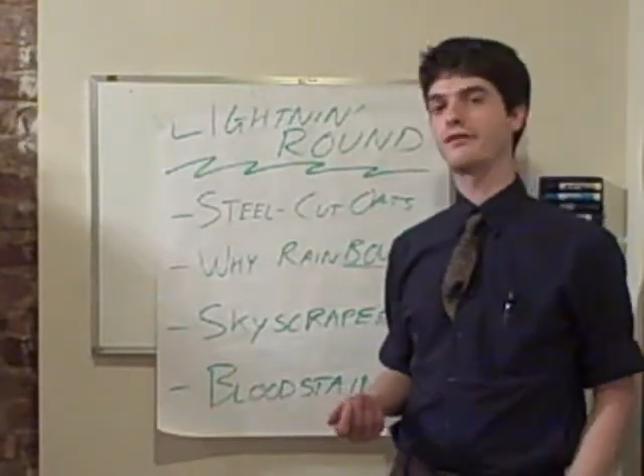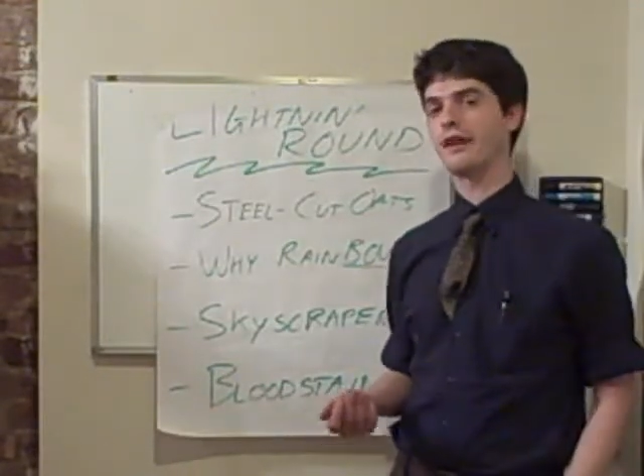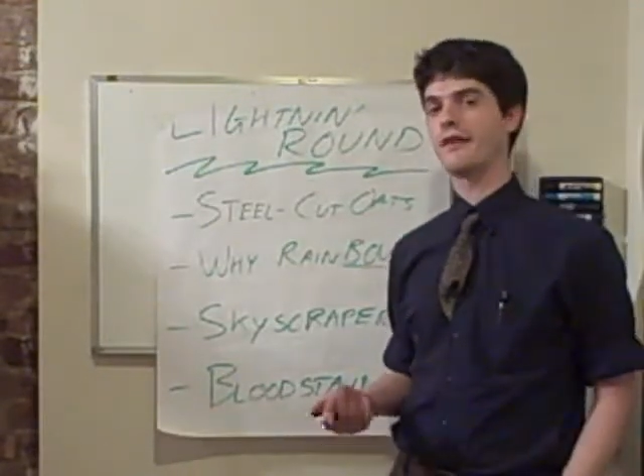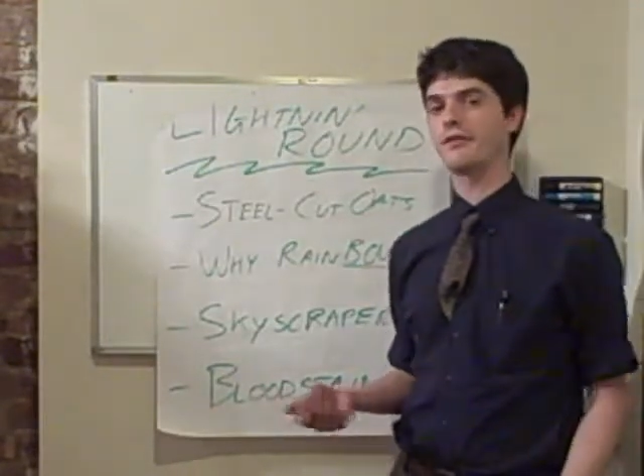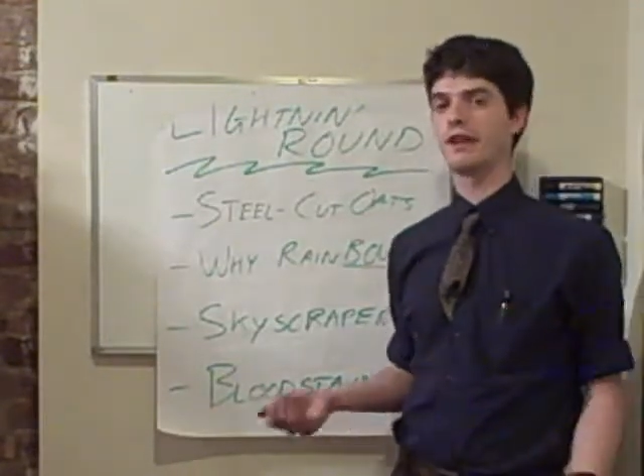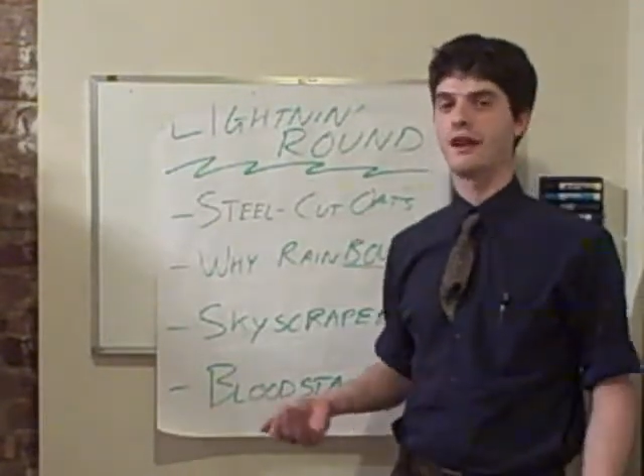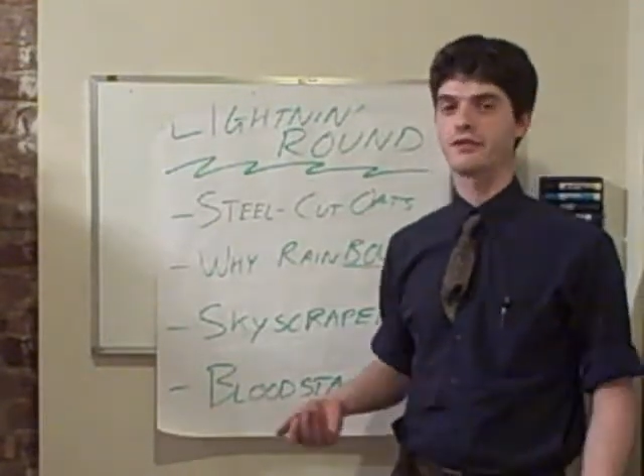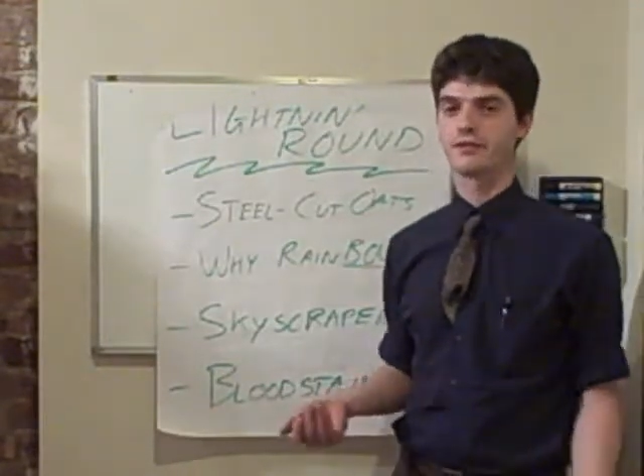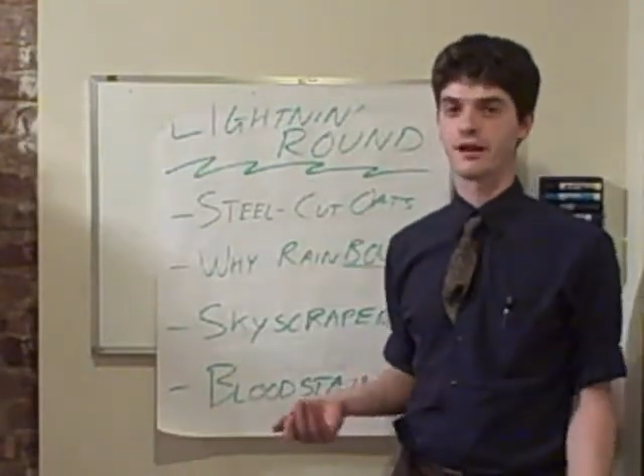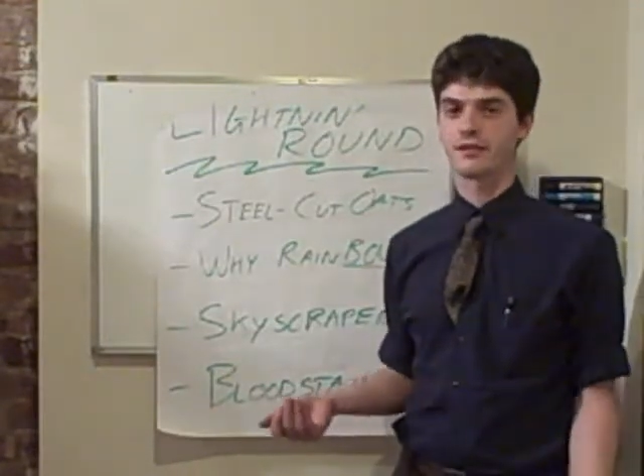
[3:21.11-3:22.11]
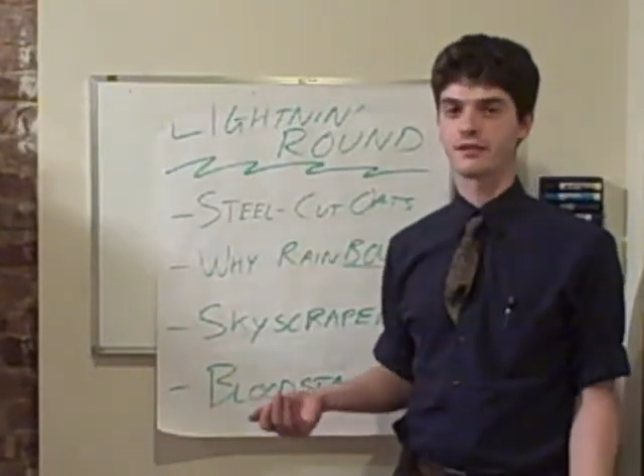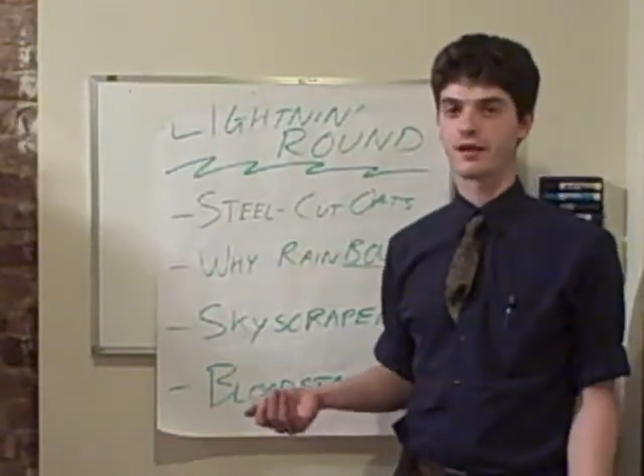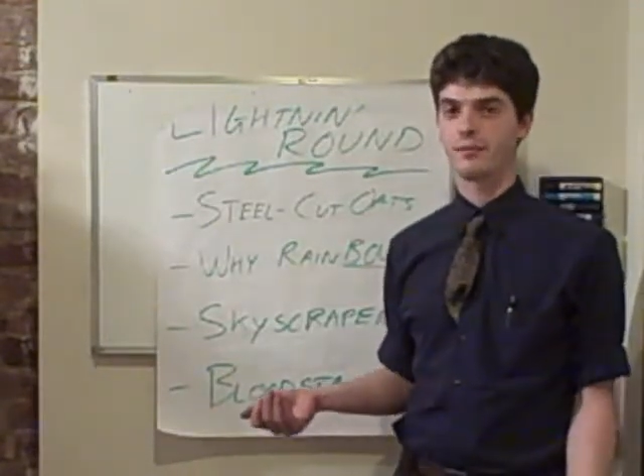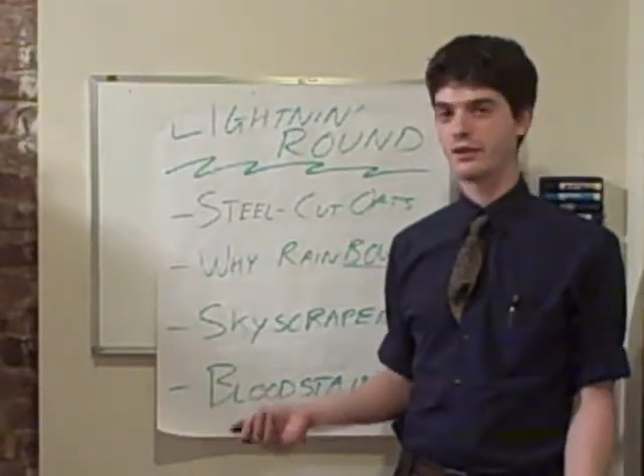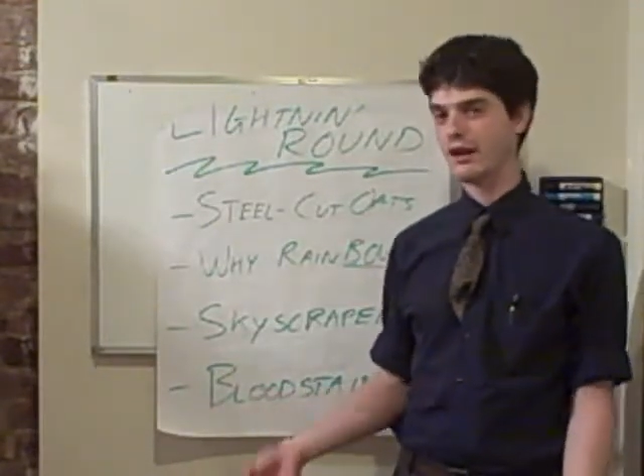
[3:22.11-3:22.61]
after the 8th or 9th
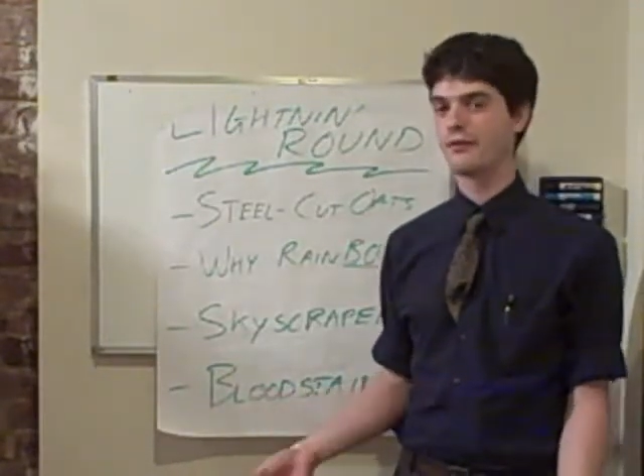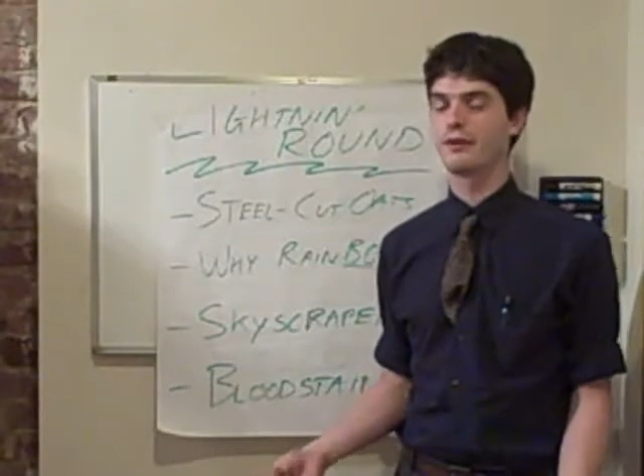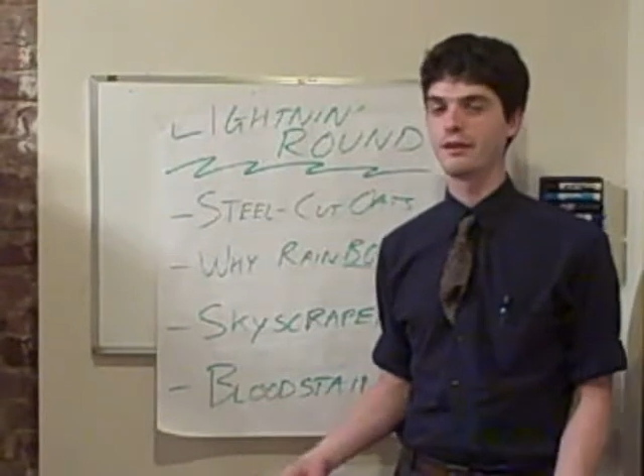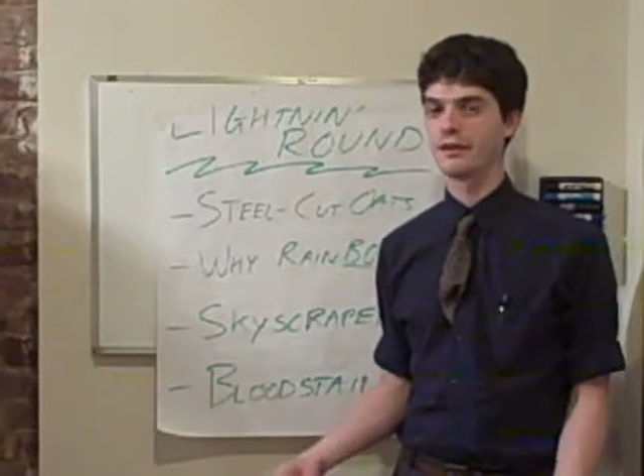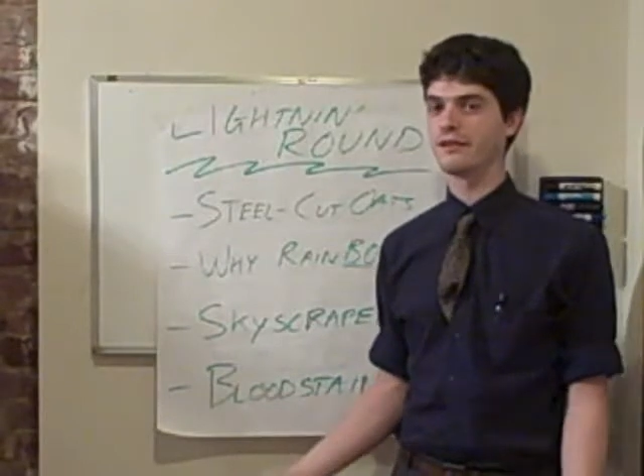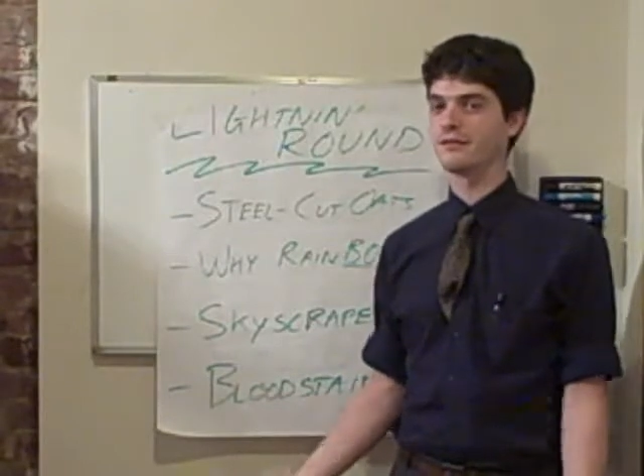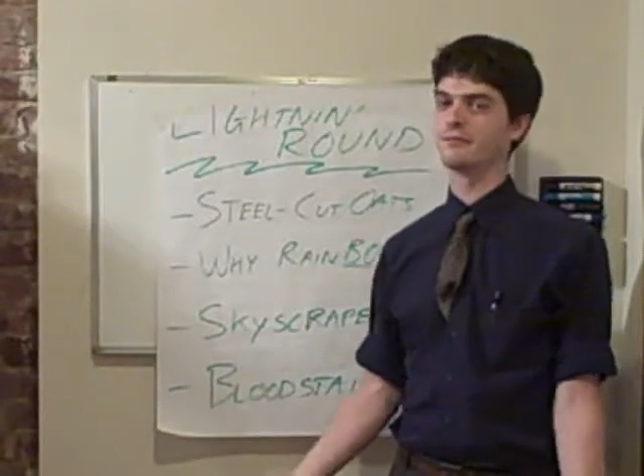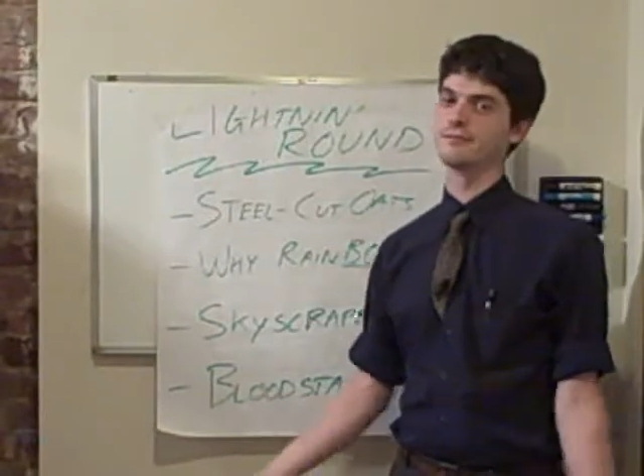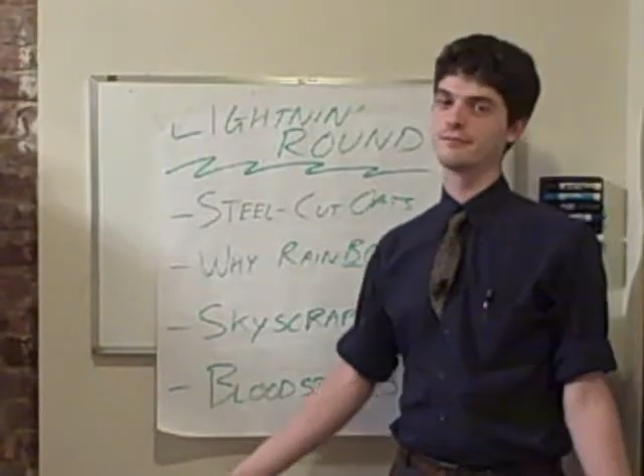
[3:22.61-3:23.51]
time, you can't really